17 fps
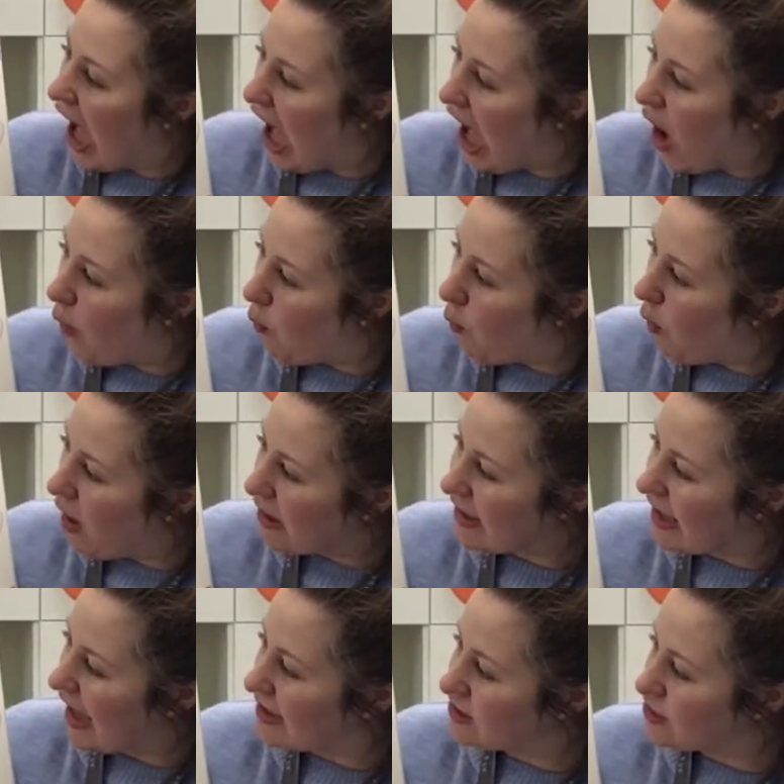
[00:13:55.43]
One
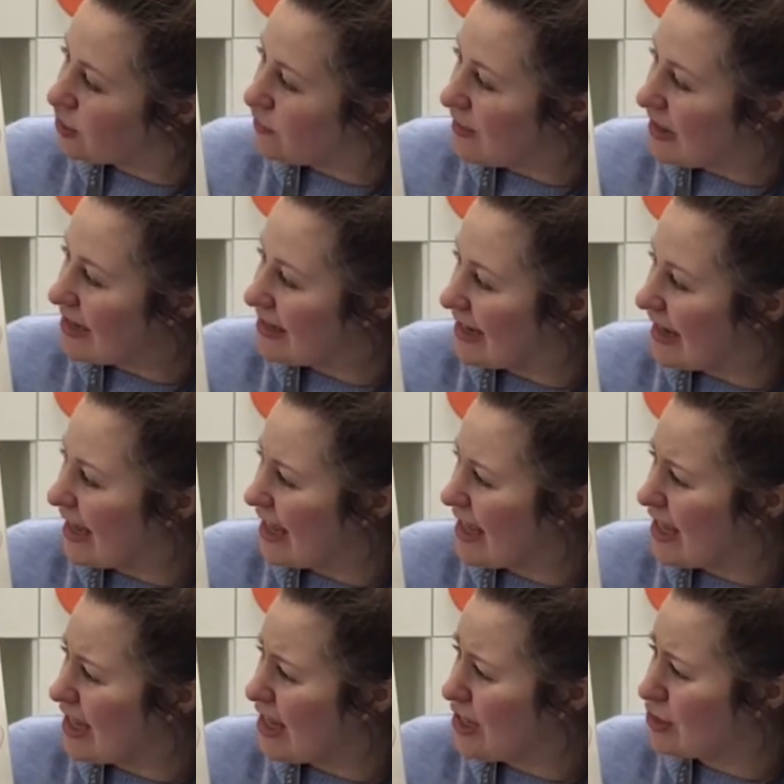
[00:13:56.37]
gets greedy,
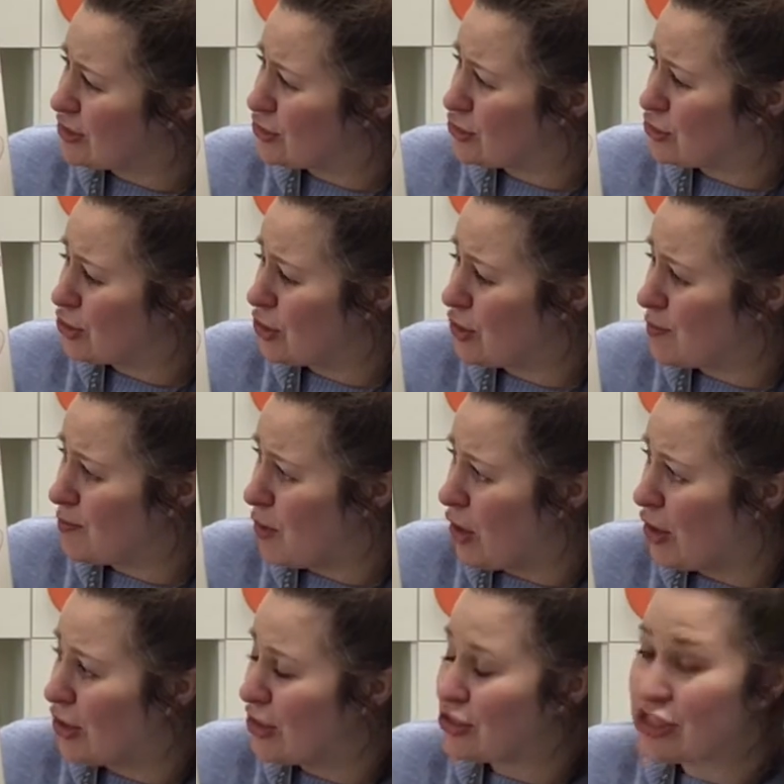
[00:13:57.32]
eats too
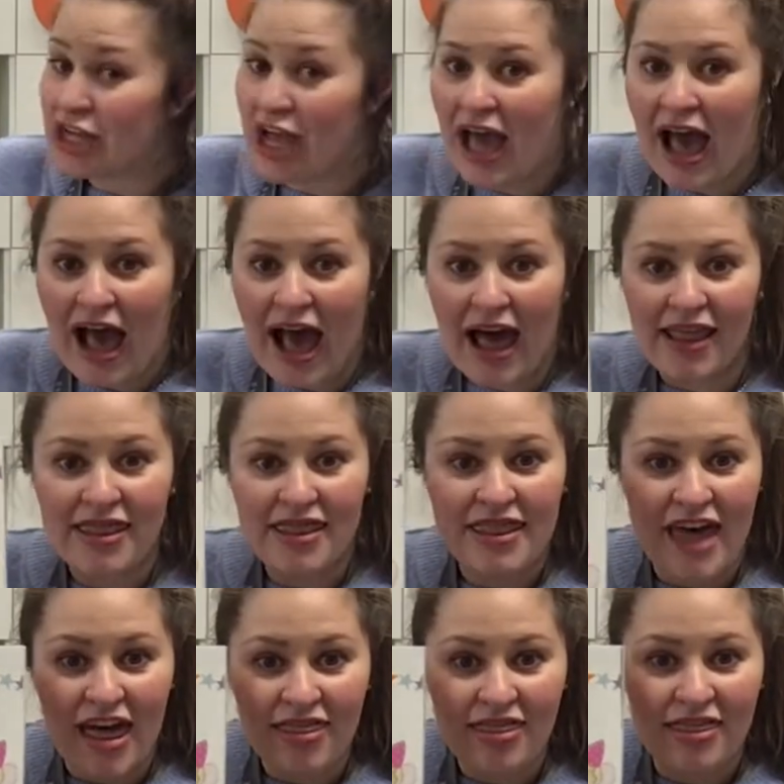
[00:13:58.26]
much. And
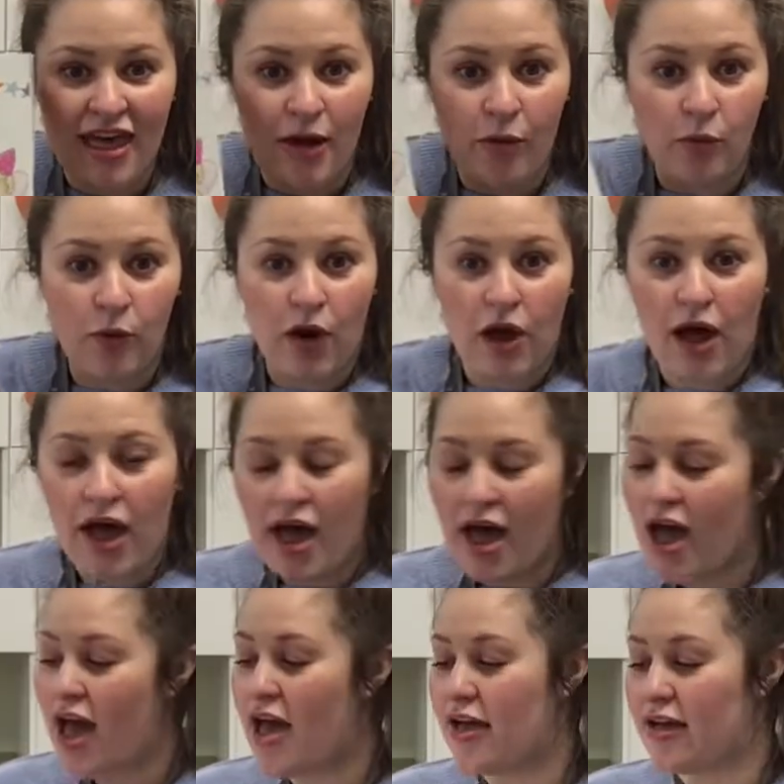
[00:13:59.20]
then there were
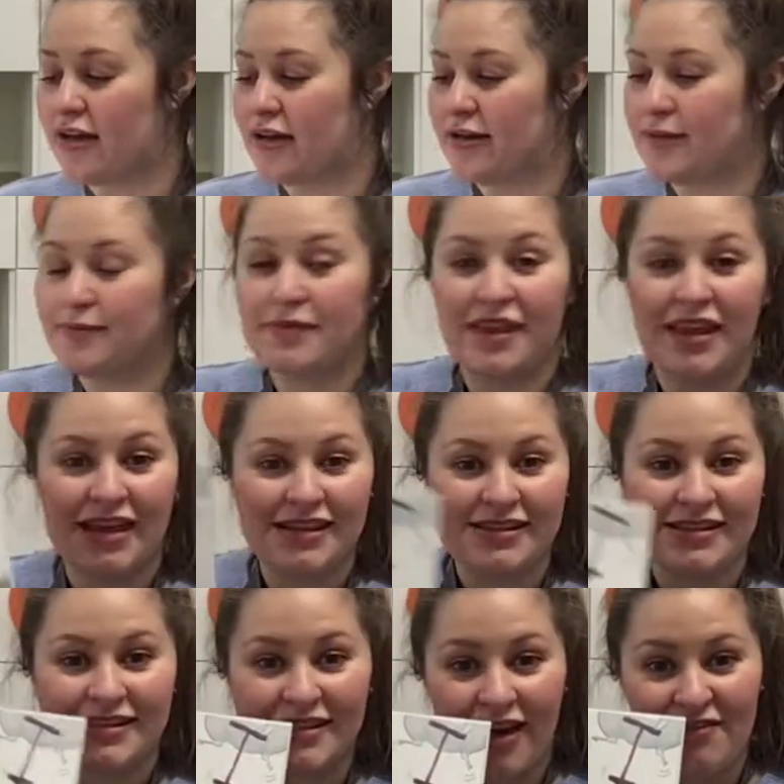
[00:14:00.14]

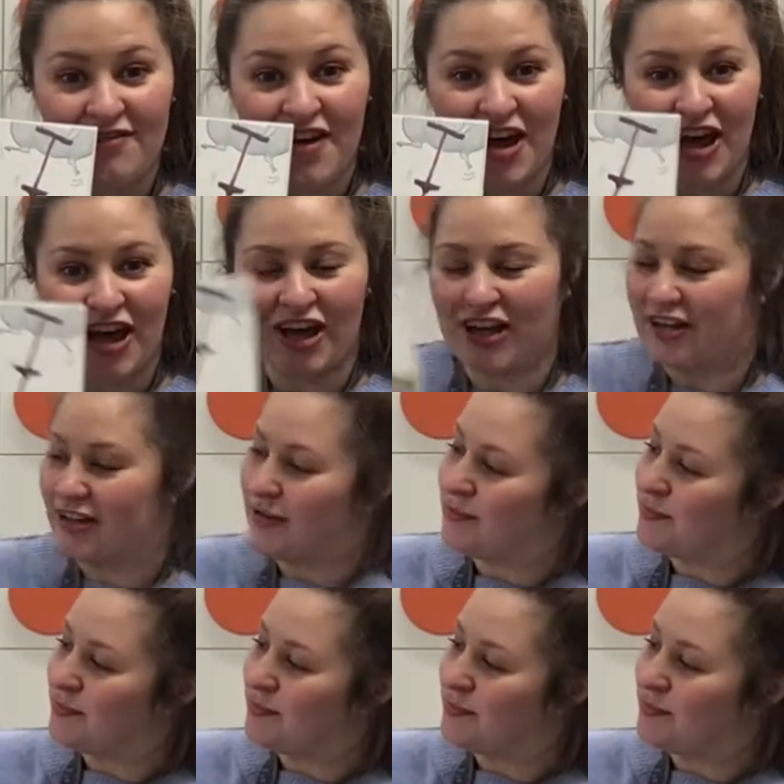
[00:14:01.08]
7.